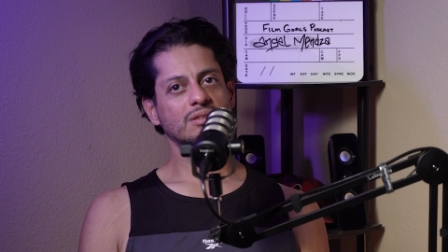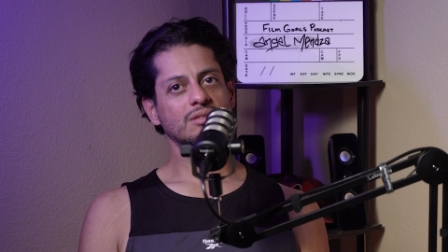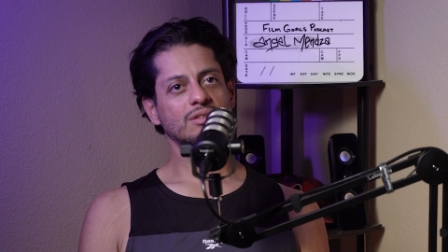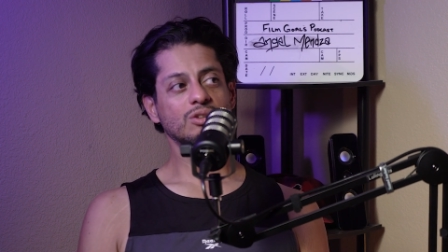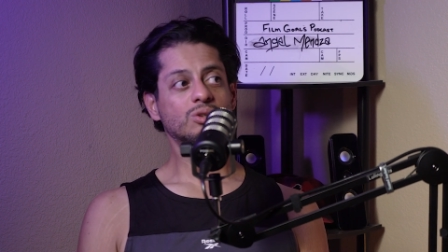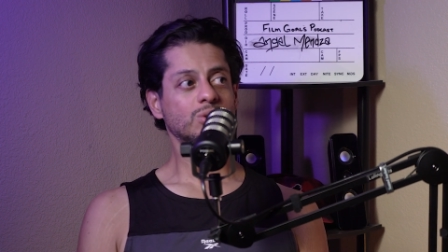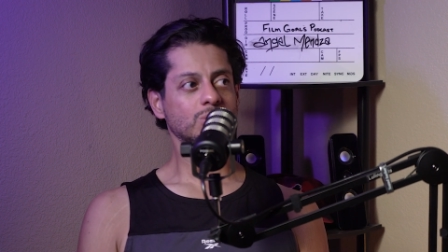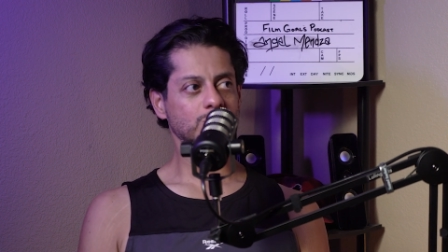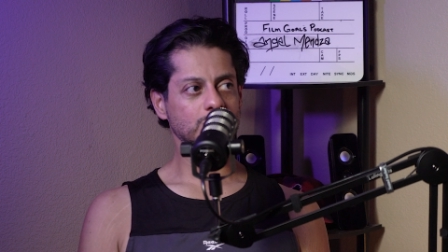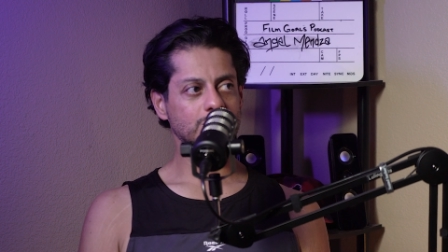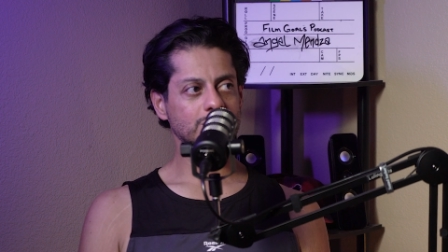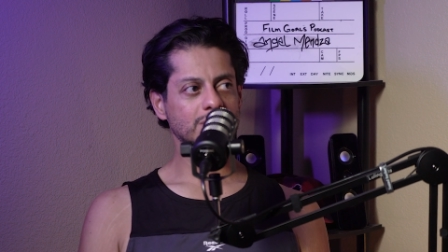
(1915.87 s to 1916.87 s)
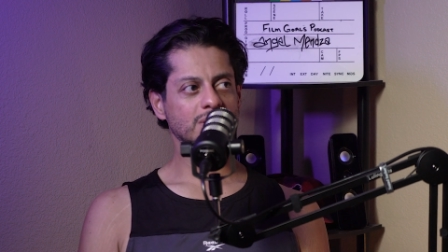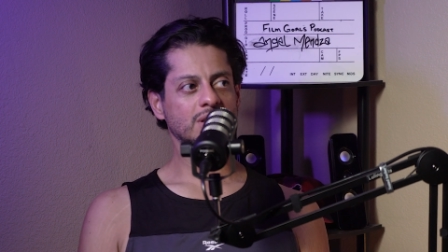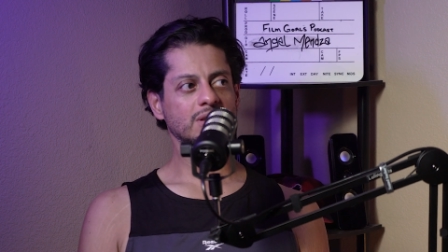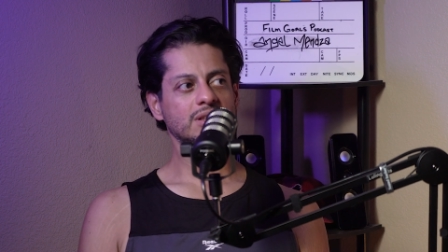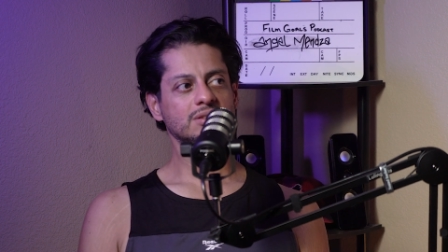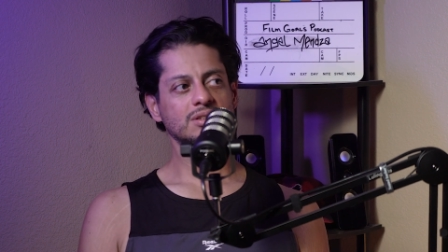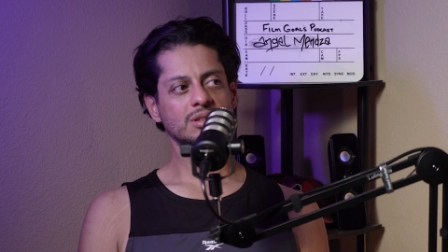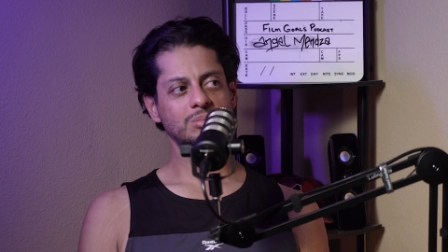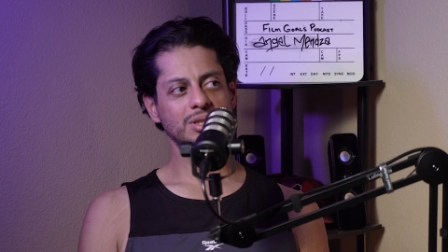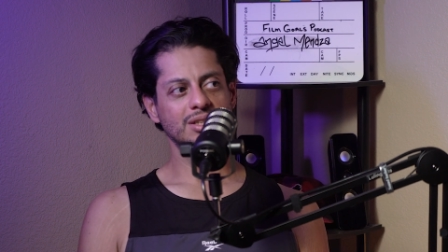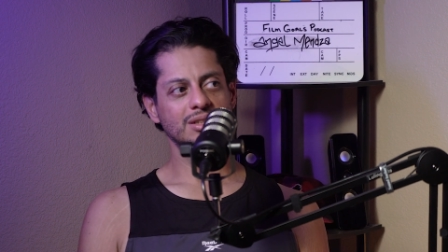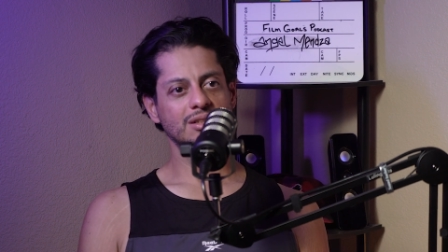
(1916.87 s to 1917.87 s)
the crew. That's gonna
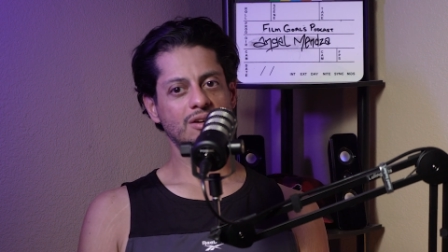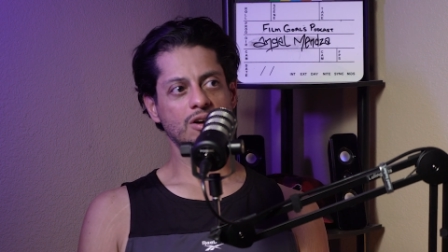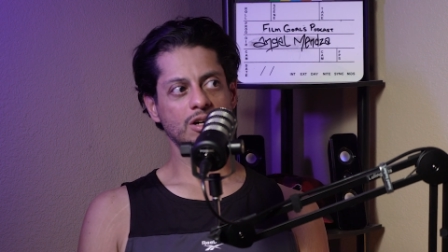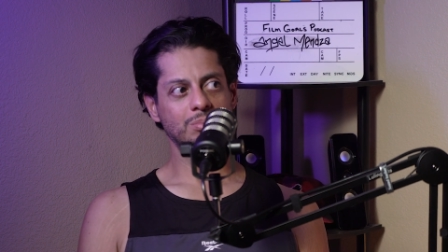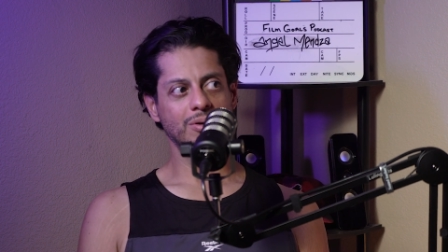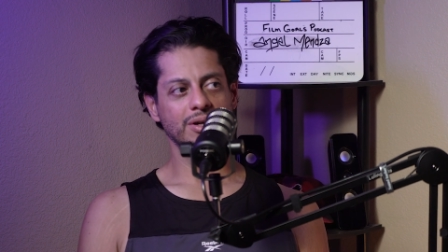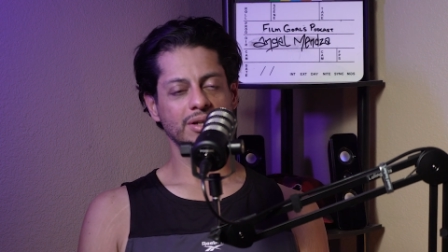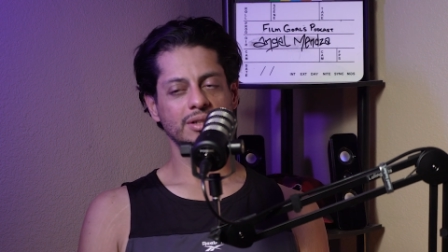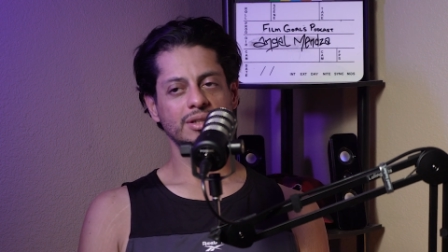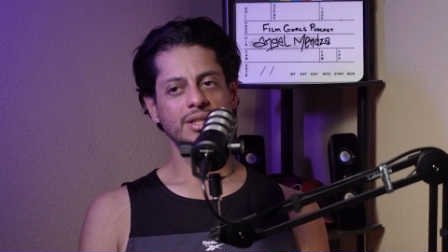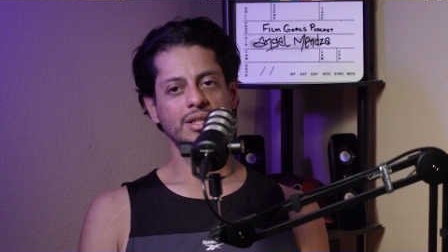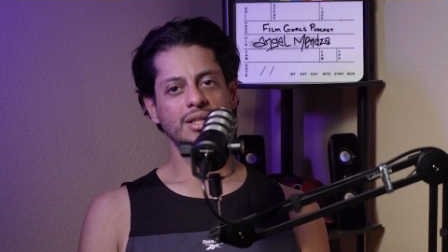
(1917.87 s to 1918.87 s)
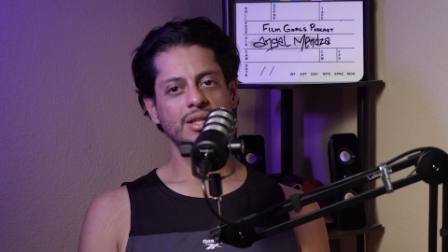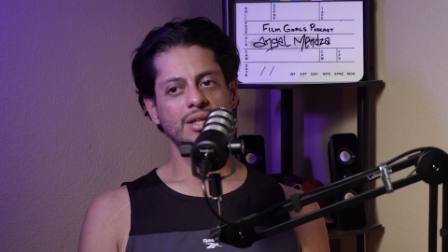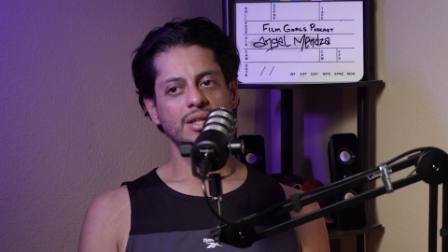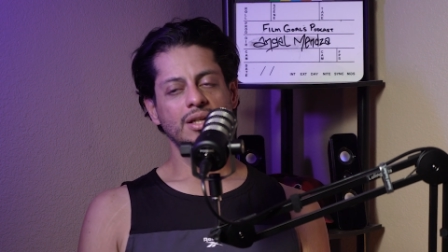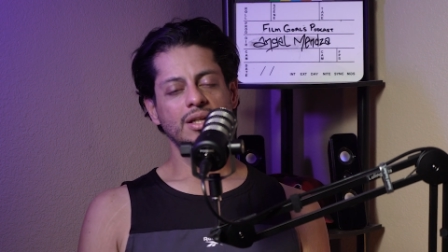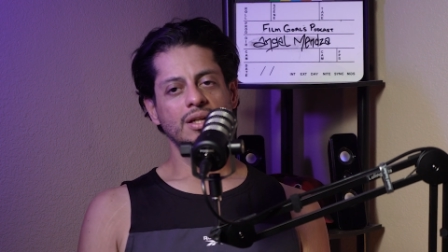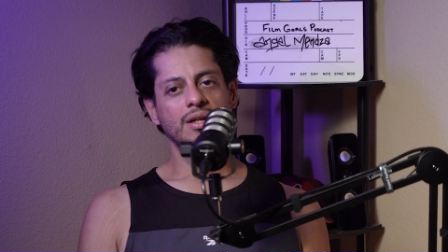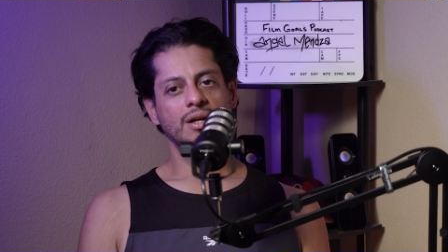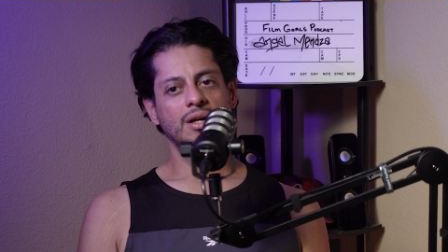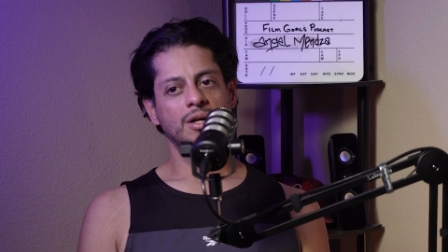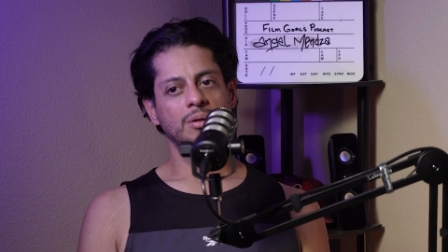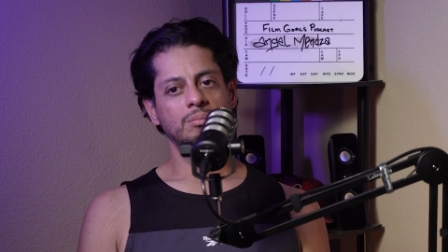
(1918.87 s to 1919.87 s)
be the hard part.
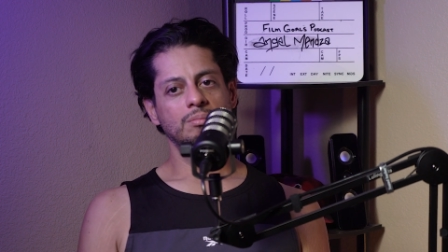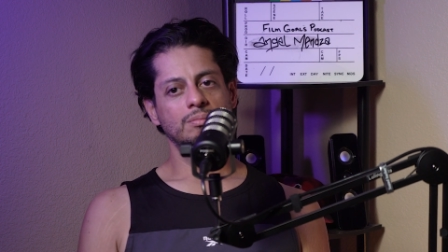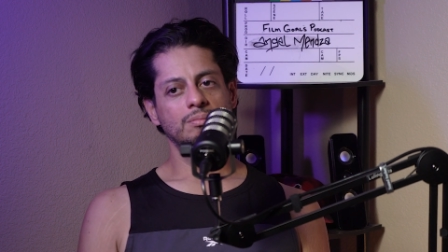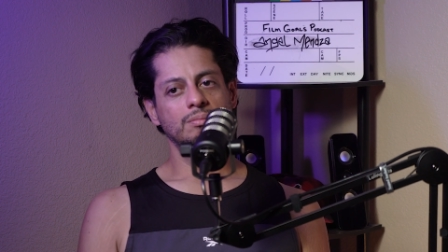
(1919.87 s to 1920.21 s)
I